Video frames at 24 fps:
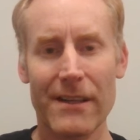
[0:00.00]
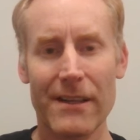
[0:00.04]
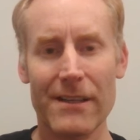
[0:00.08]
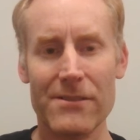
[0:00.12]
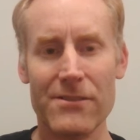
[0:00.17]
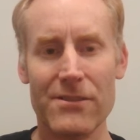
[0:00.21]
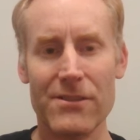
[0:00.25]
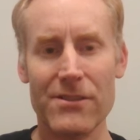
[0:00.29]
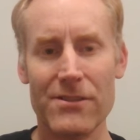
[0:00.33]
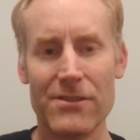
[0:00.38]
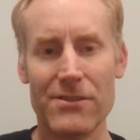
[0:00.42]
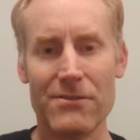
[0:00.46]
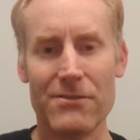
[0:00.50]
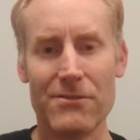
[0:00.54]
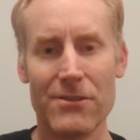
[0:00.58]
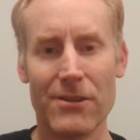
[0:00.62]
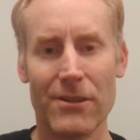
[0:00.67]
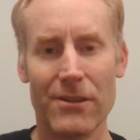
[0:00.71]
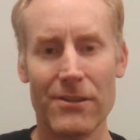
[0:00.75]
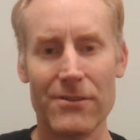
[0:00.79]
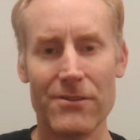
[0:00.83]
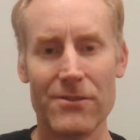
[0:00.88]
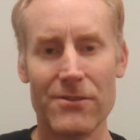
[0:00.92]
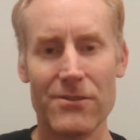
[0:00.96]
It's just
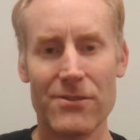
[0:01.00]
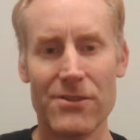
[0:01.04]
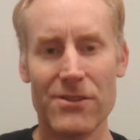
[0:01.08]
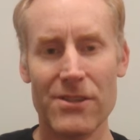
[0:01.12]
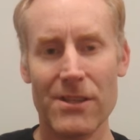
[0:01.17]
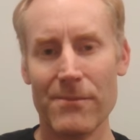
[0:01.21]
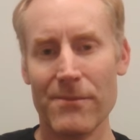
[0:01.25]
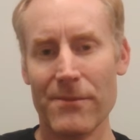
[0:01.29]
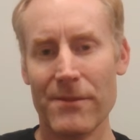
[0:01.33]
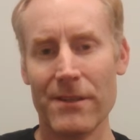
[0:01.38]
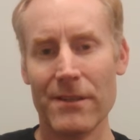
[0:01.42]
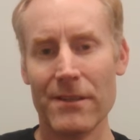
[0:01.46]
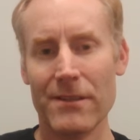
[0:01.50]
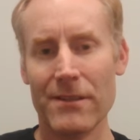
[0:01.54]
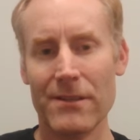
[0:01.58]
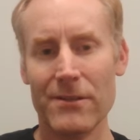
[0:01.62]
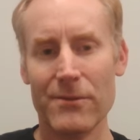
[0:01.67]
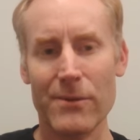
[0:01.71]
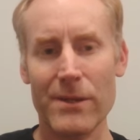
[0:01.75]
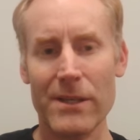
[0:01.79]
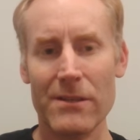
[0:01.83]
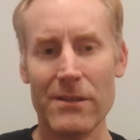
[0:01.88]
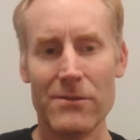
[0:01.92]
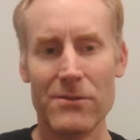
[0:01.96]
not something
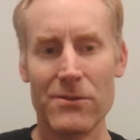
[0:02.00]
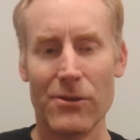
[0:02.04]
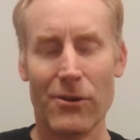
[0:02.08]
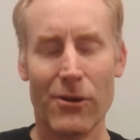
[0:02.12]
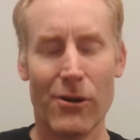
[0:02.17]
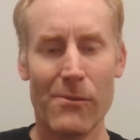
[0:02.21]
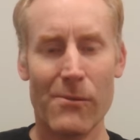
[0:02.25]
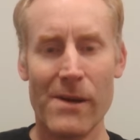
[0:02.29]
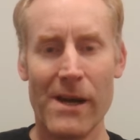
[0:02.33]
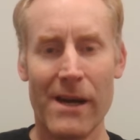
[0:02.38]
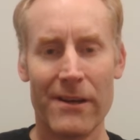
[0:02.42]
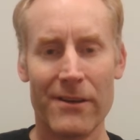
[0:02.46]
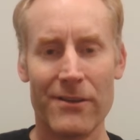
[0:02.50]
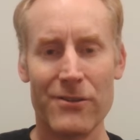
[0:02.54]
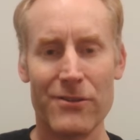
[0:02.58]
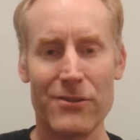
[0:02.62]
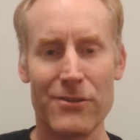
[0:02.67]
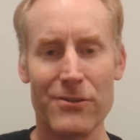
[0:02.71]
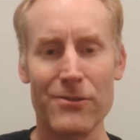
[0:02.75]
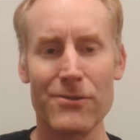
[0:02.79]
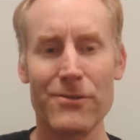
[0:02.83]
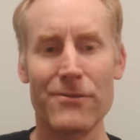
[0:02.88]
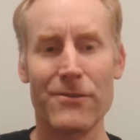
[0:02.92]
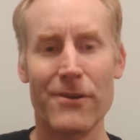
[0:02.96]
that we talk about and
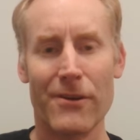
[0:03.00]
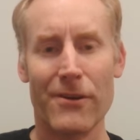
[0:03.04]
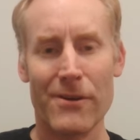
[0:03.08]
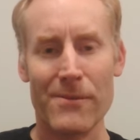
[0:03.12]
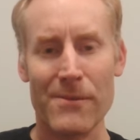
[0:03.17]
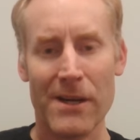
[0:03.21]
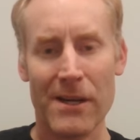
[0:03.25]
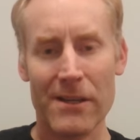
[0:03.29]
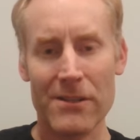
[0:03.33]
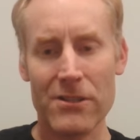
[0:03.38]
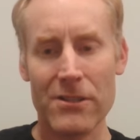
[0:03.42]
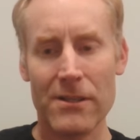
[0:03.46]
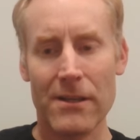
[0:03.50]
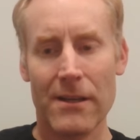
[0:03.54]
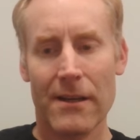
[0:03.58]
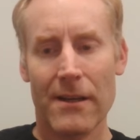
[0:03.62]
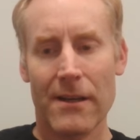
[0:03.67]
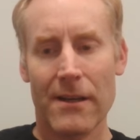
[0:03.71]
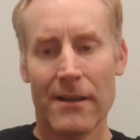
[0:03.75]
do very much.